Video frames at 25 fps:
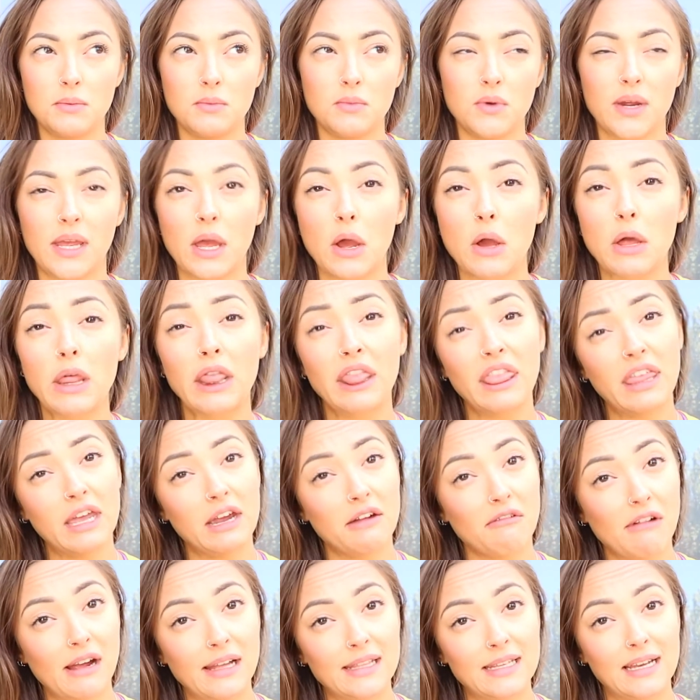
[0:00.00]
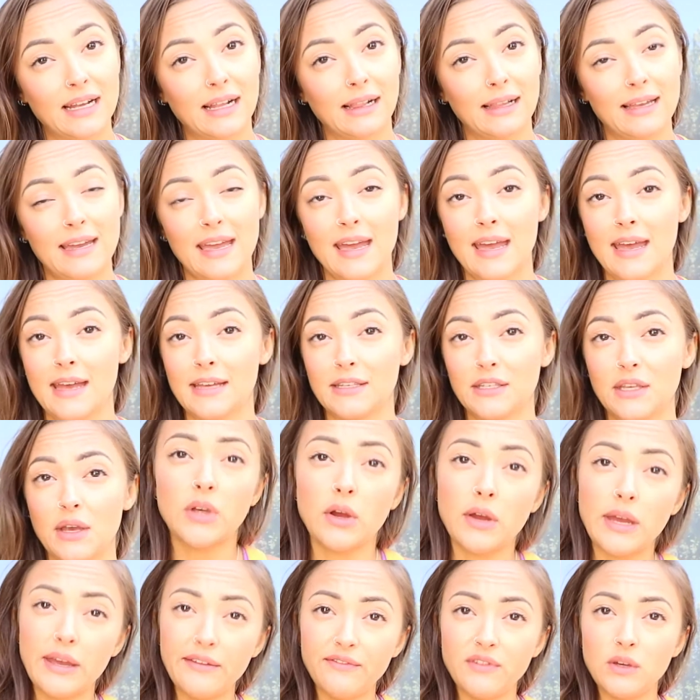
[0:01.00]
we're going theoretically here. So
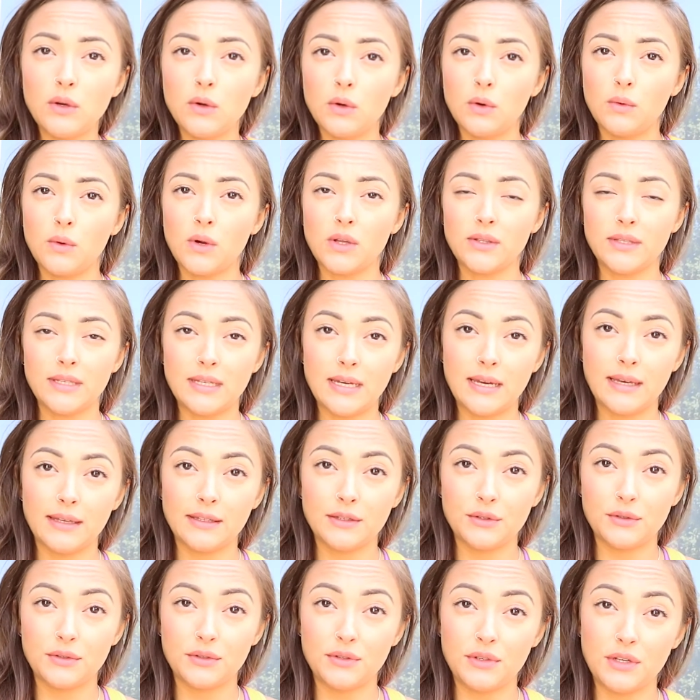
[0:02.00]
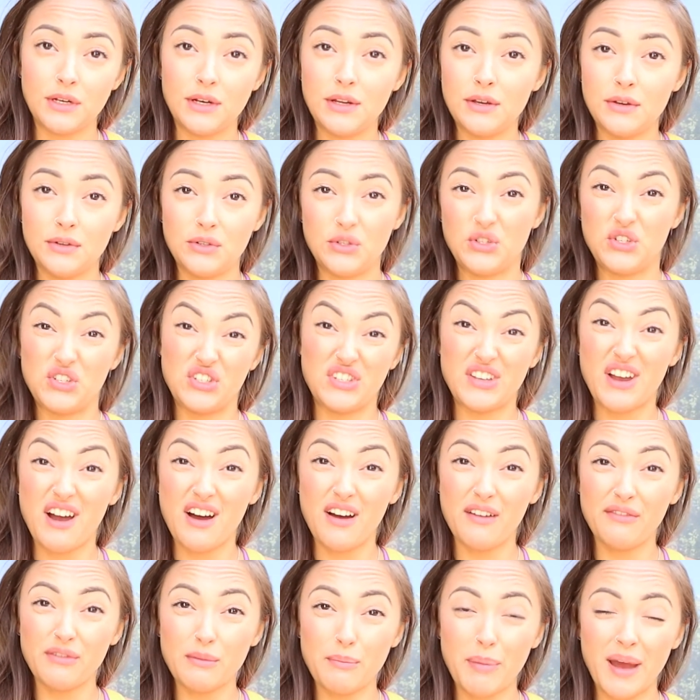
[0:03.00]
if you are wanting to lose just
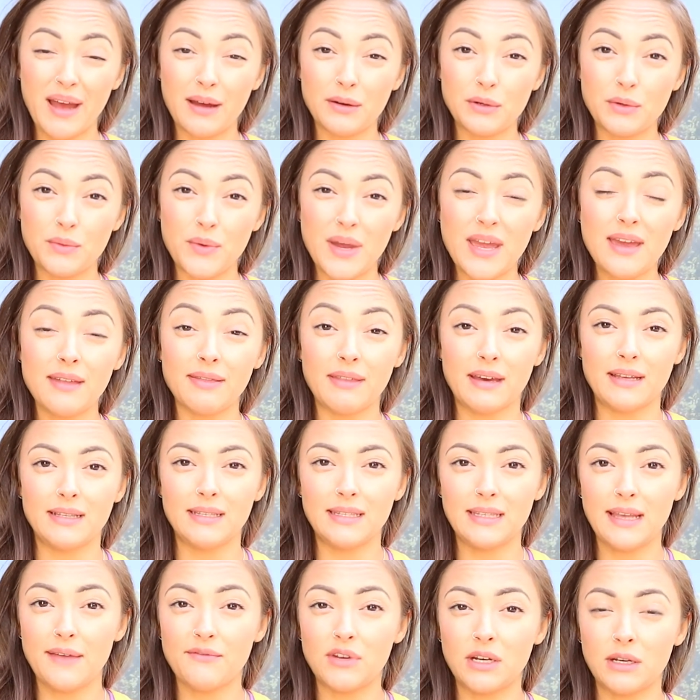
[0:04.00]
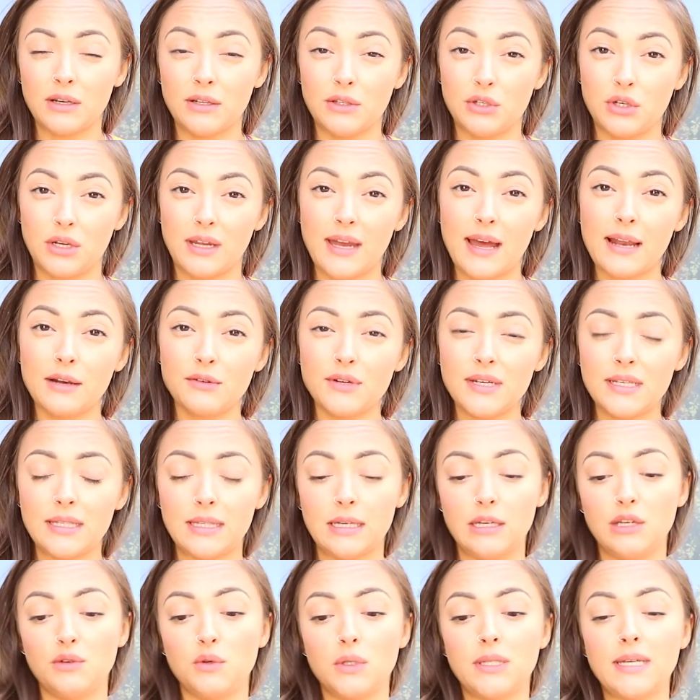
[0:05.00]
half a pound a week, that's 700 calories
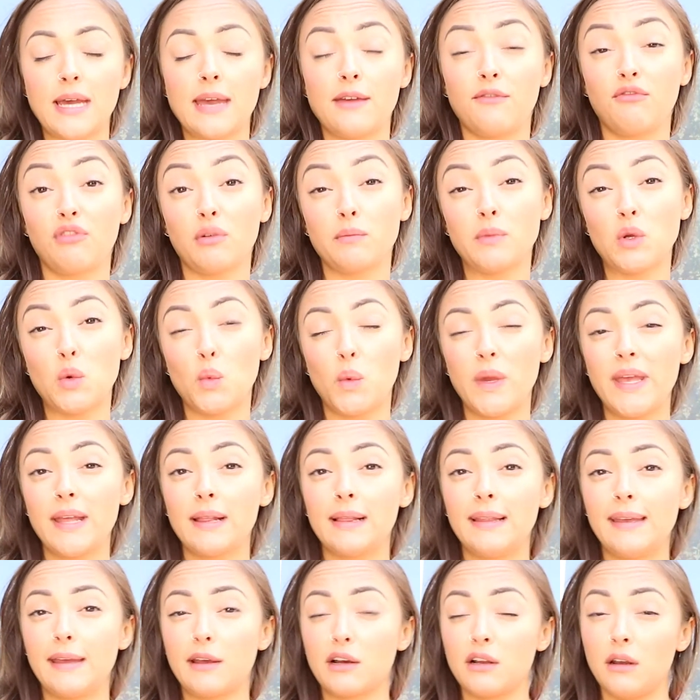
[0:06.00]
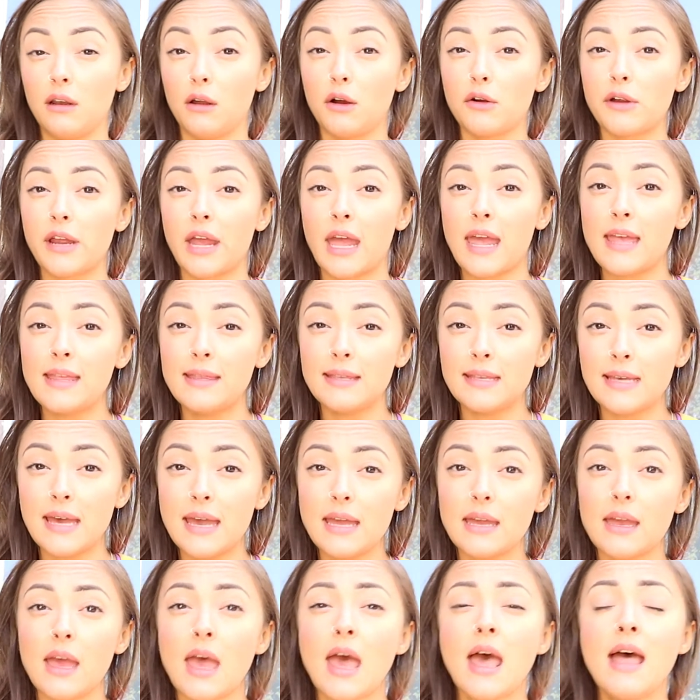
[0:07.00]
that you would take from your weekly caloric
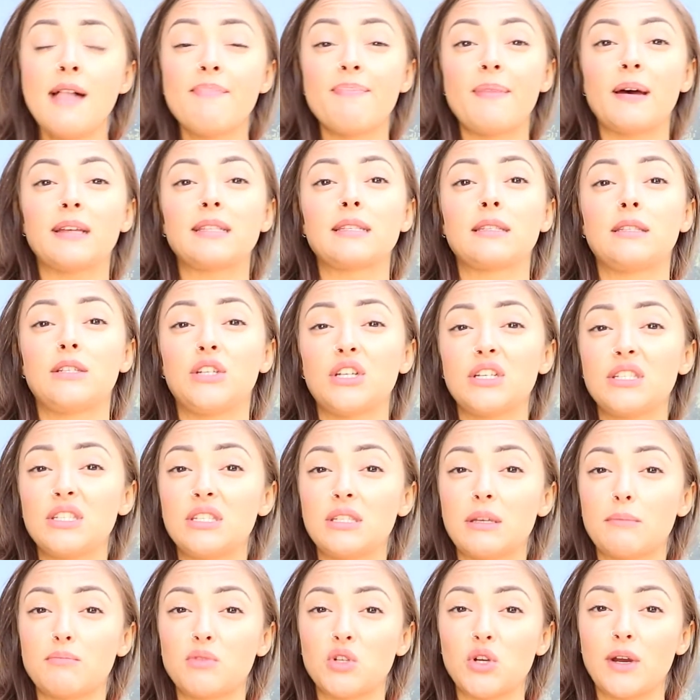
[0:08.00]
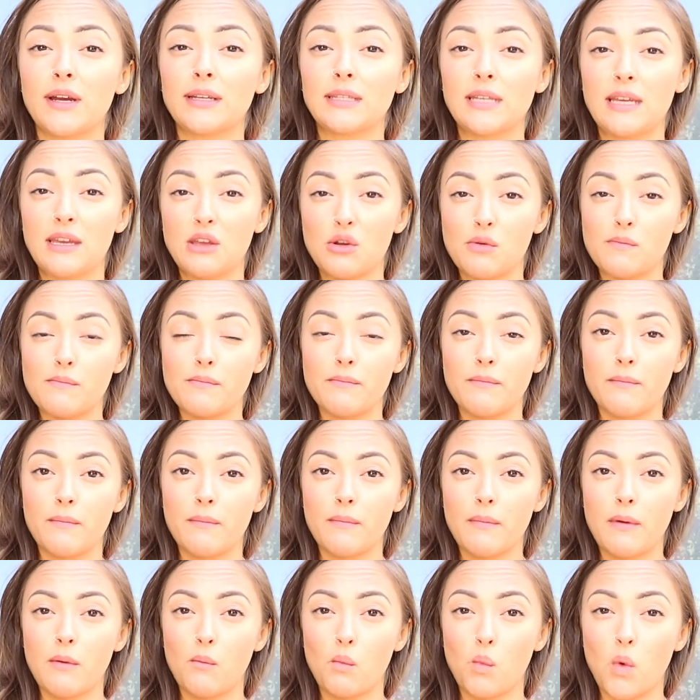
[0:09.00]
intake. That's just subtracting your
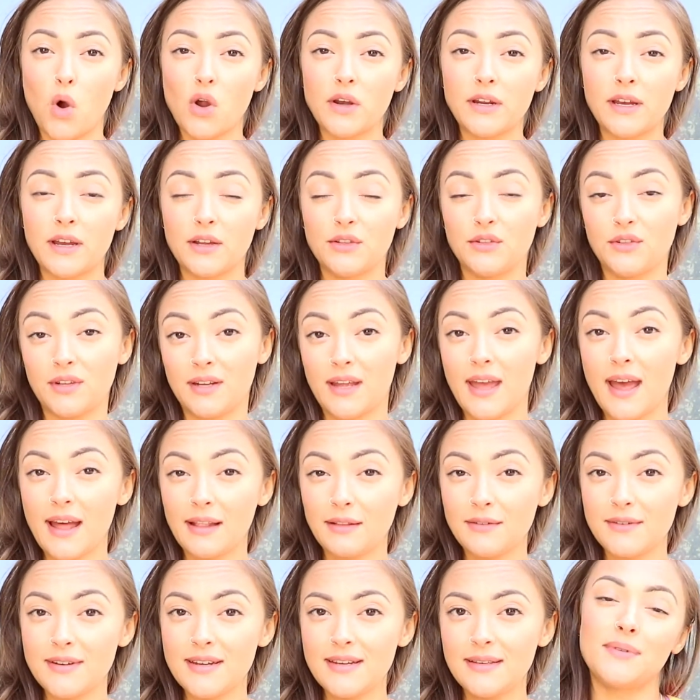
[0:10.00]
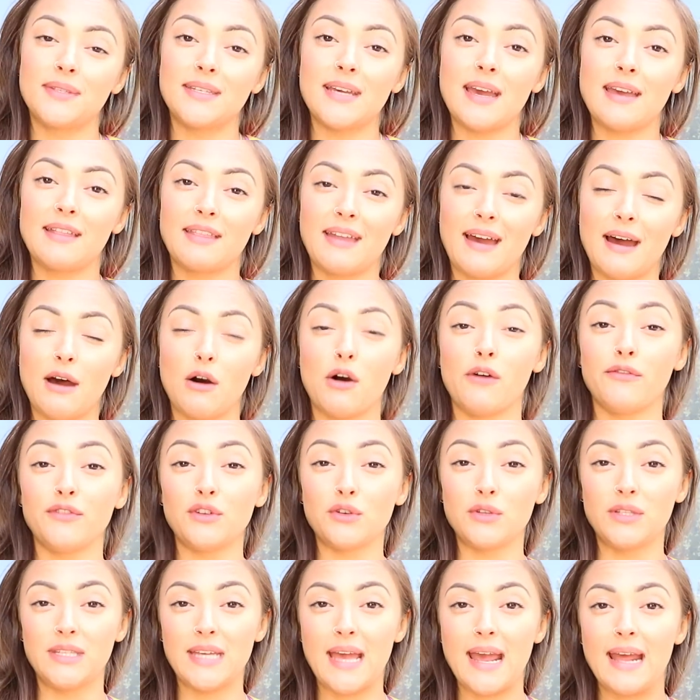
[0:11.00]
100 calories. You would take that off
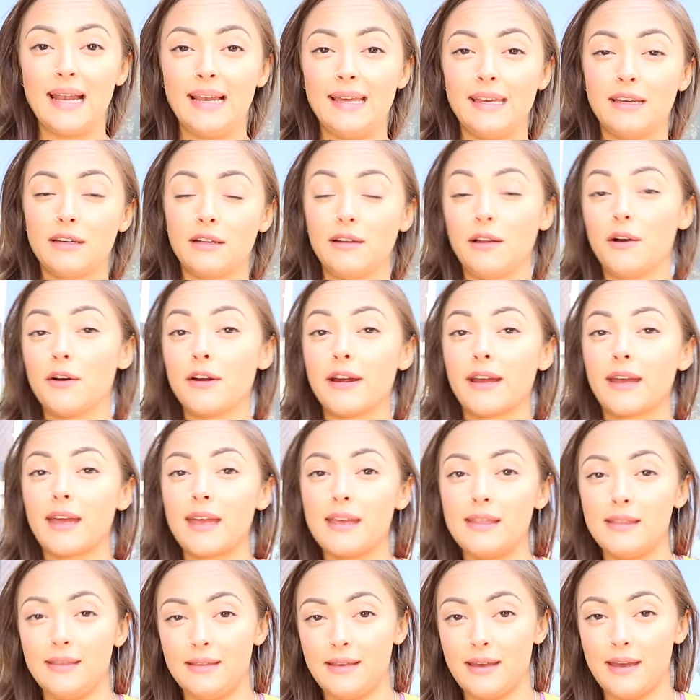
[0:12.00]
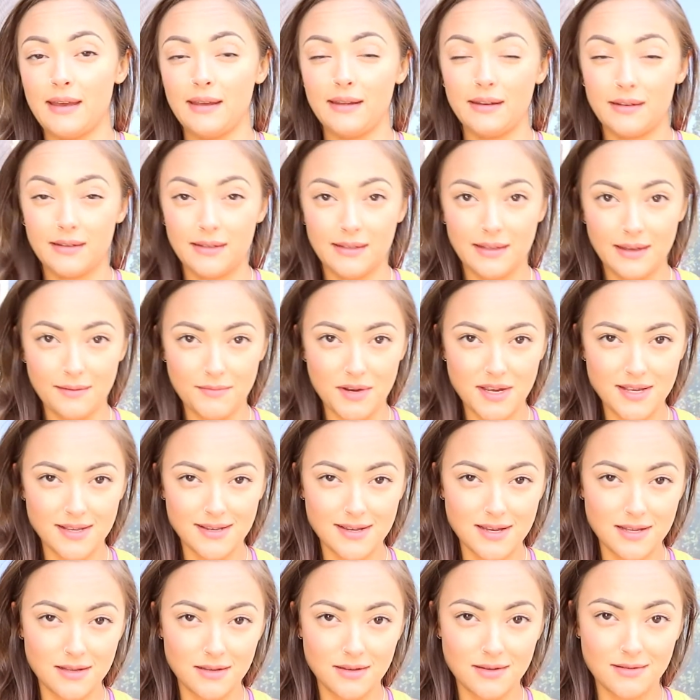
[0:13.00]
your daily caloric intake. Does that make
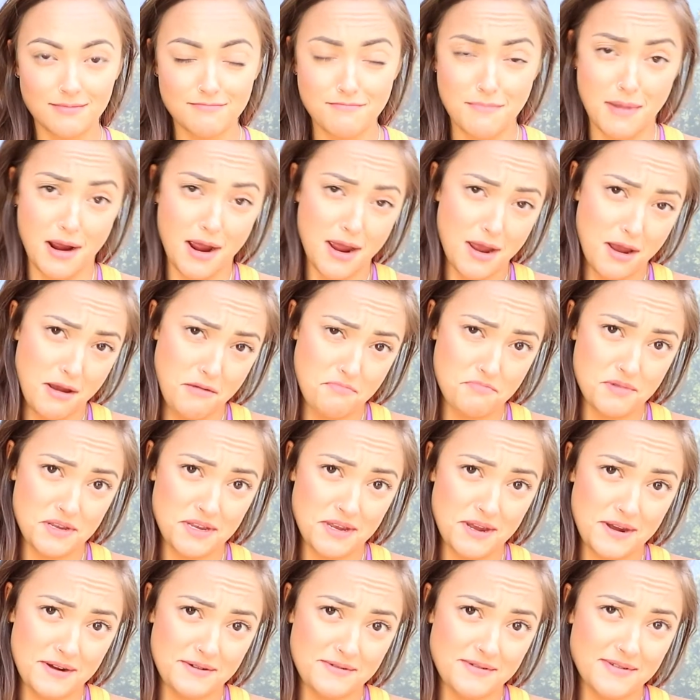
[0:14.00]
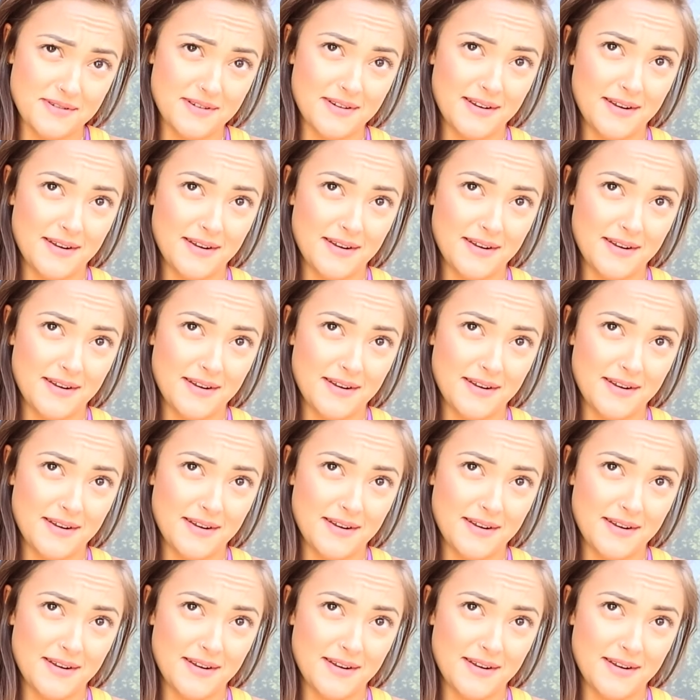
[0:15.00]
sense? I hope so.